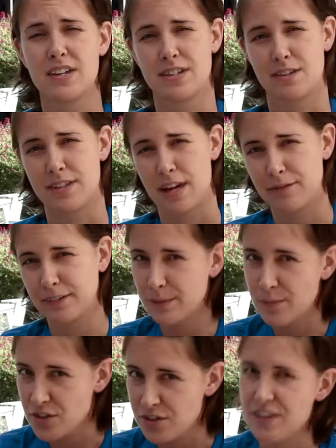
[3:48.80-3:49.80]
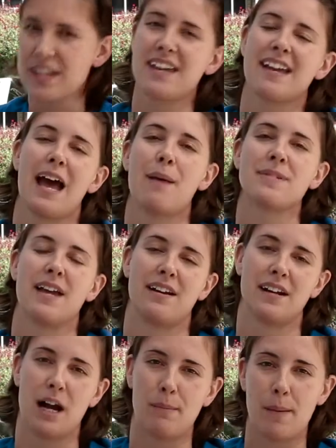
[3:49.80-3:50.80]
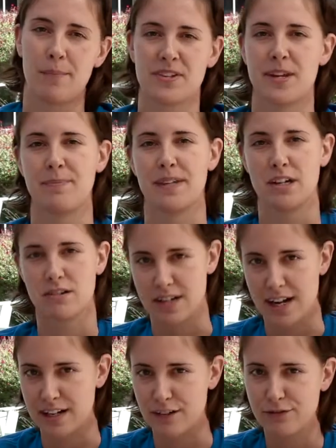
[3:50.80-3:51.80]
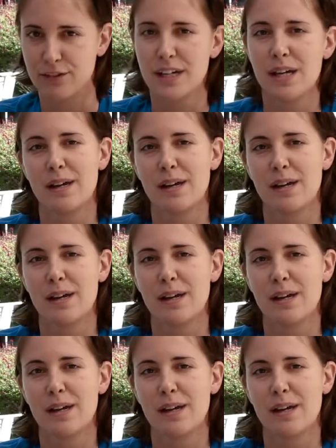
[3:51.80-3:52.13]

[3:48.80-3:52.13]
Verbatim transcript: So definitely put your thinking caps on and come up with something creative.